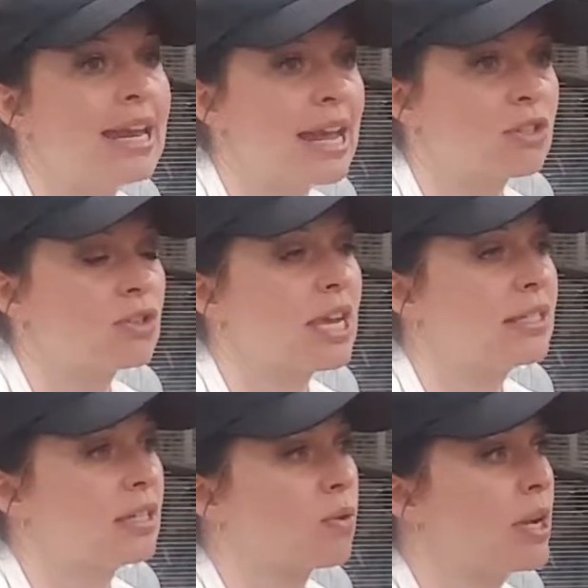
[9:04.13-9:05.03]
an exercise
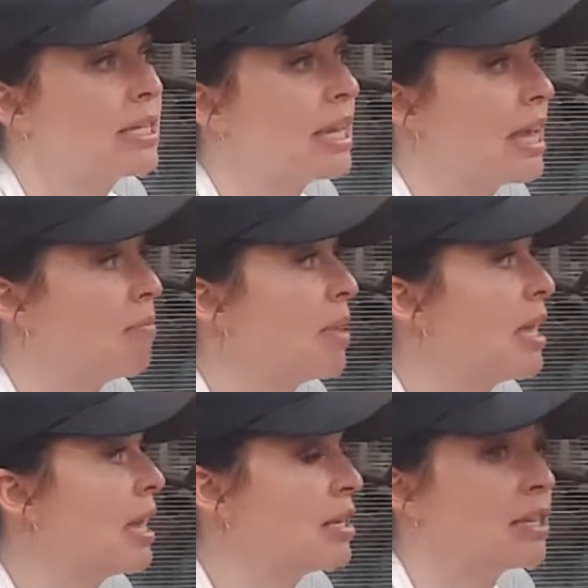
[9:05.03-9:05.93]
that's going to get
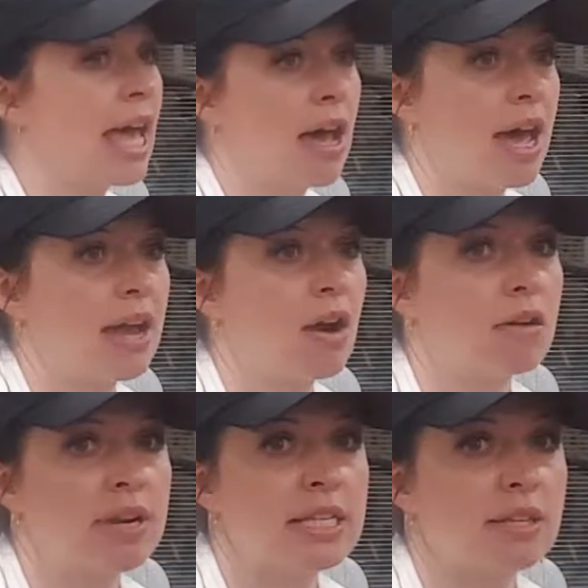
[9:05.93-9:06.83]
me into that high
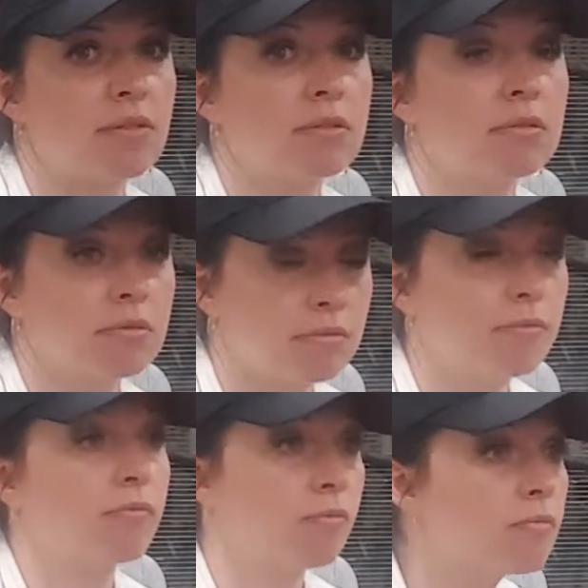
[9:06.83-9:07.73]
heart rate zone?
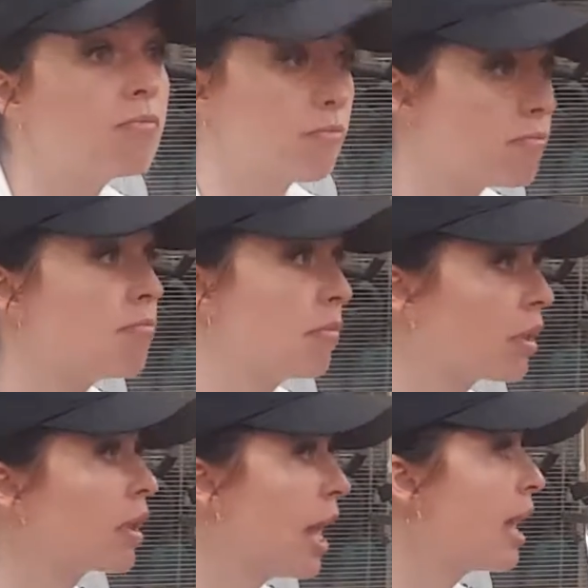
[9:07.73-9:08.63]
Mm-hmm.
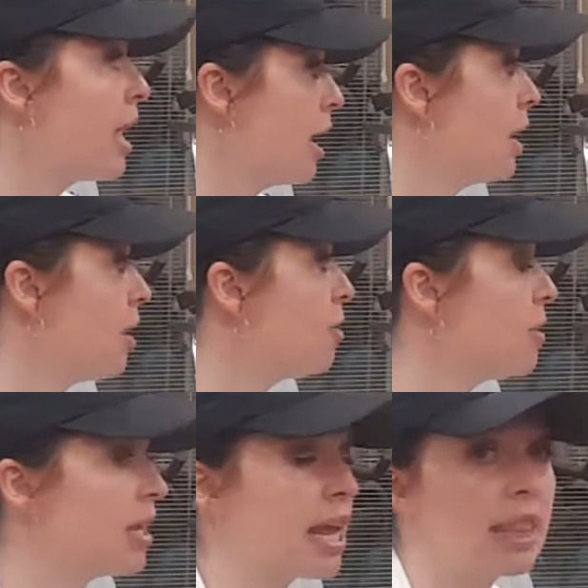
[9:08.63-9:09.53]
Okay, another
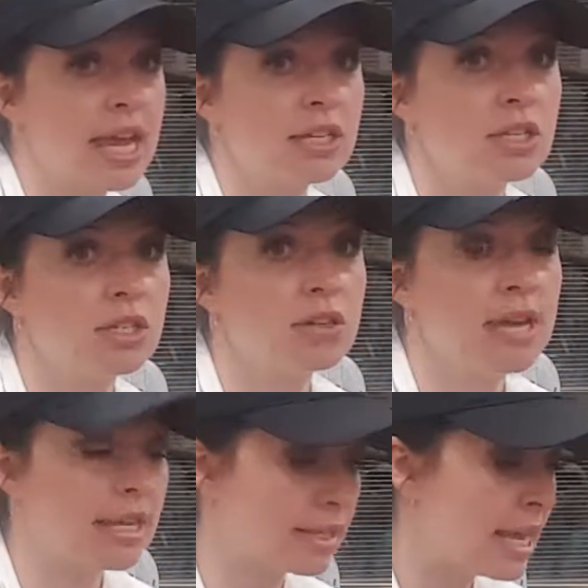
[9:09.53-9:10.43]
one that I like to do
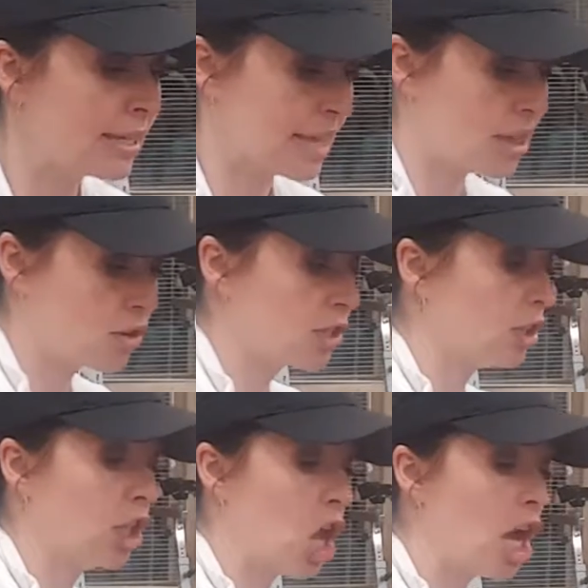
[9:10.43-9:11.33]
is, say there's a
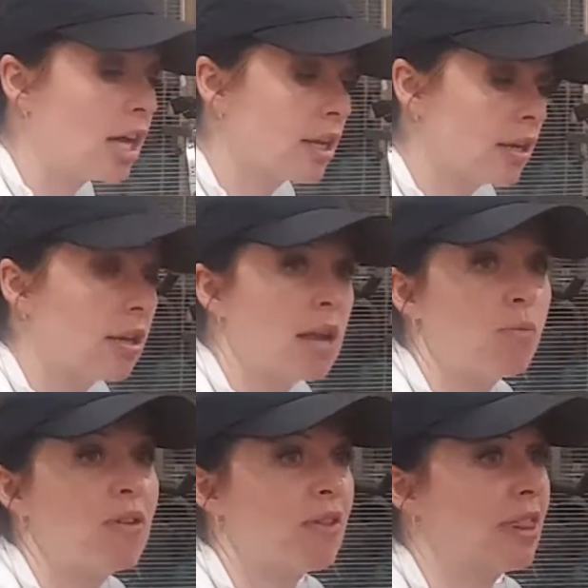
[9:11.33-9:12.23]
log, and
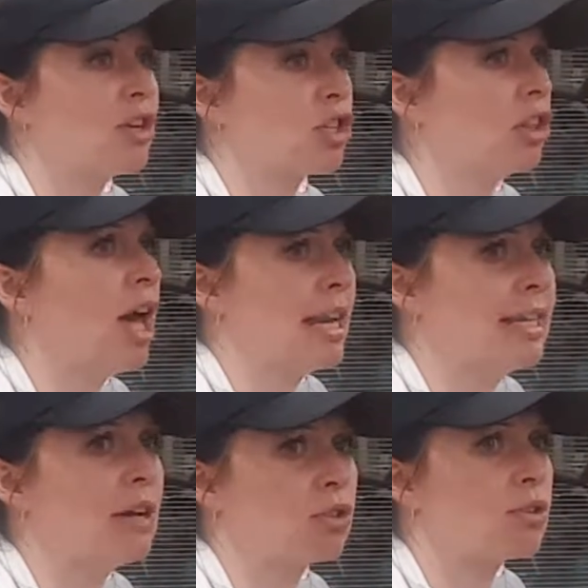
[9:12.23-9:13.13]
there's a lot of
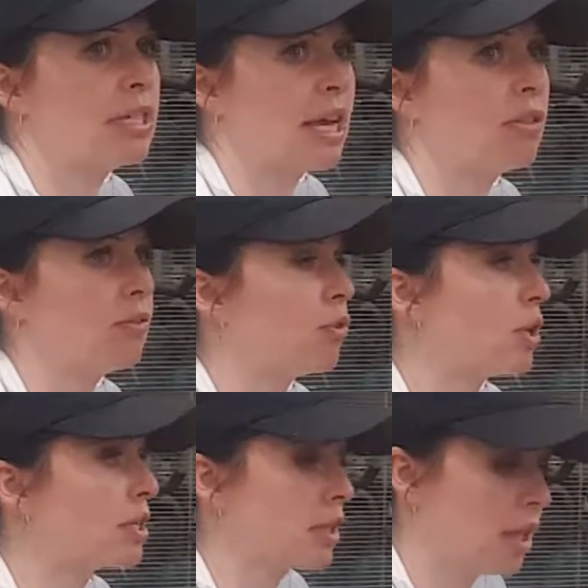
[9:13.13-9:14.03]
down trees out in the
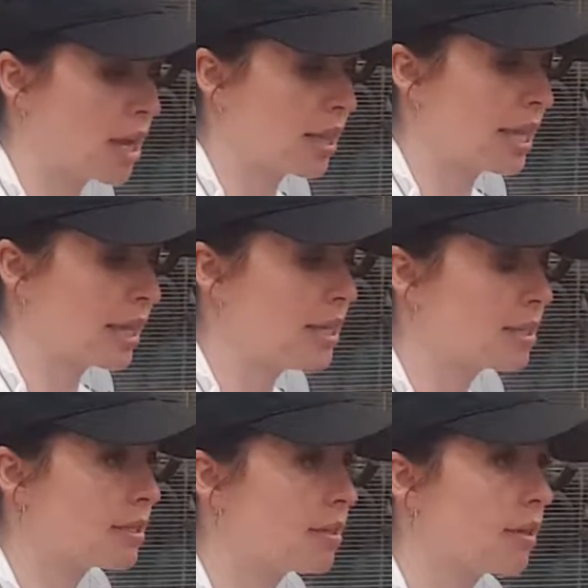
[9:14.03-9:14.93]
forest, a log like this,